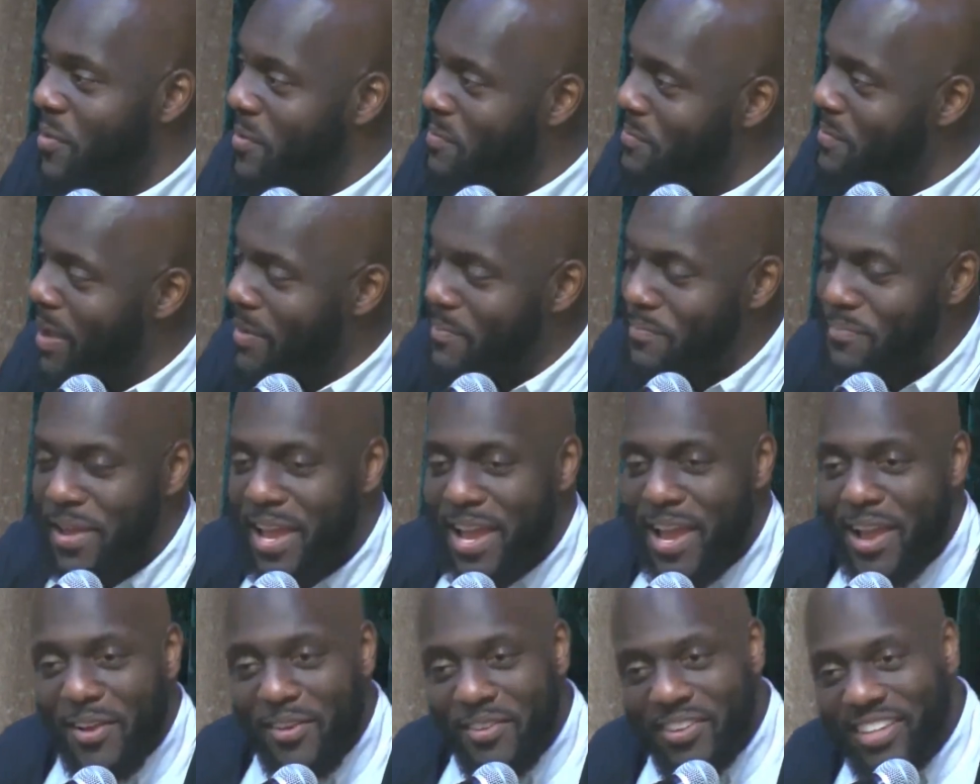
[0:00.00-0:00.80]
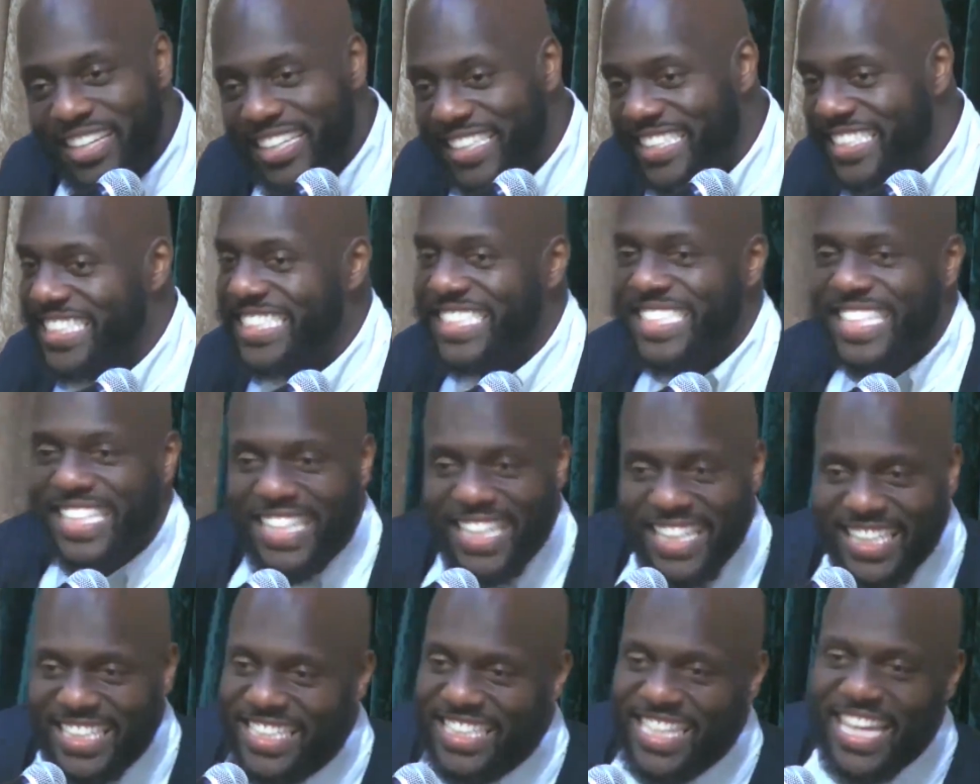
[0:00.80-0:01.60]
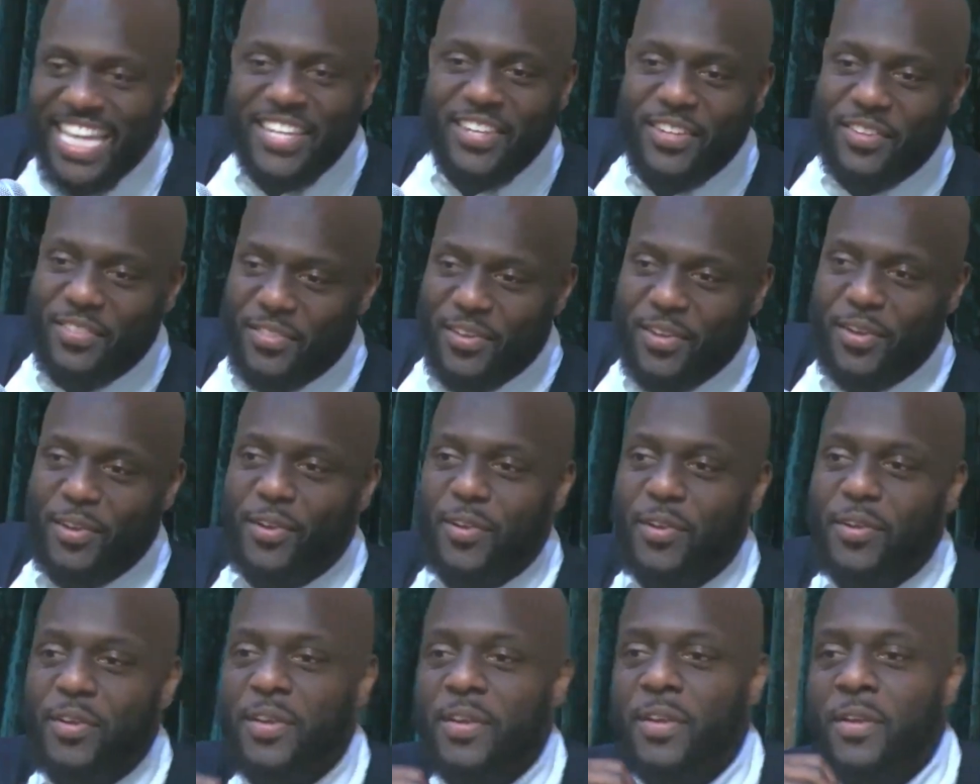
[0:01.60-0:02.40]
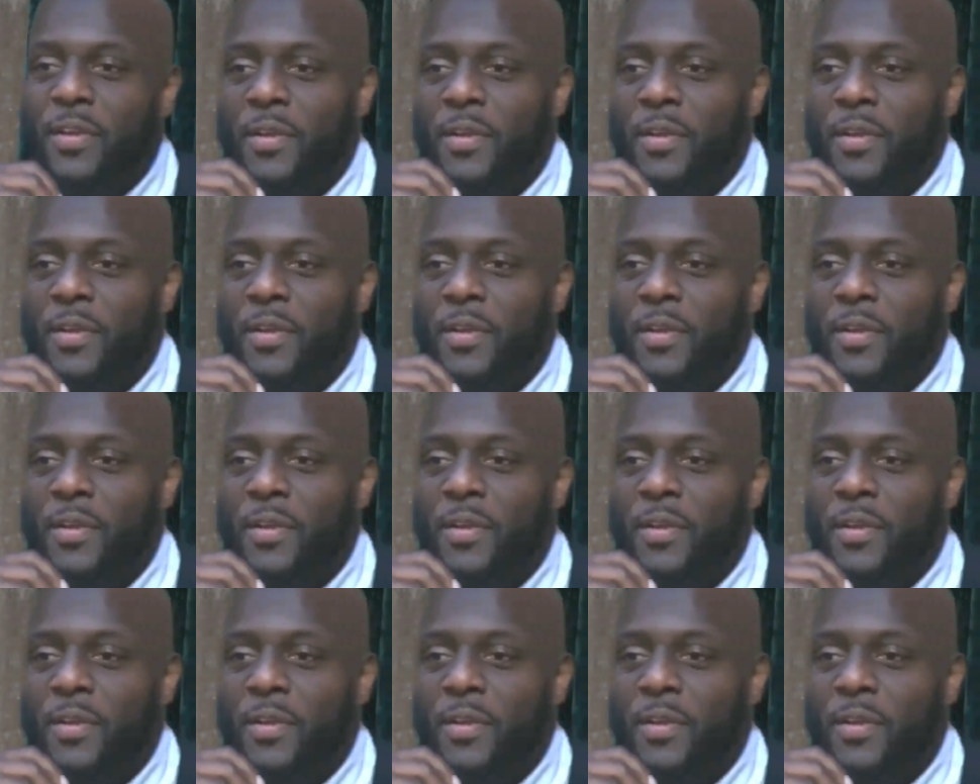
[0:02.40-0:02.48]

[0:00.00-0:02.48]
with my parents and this, that, and the third.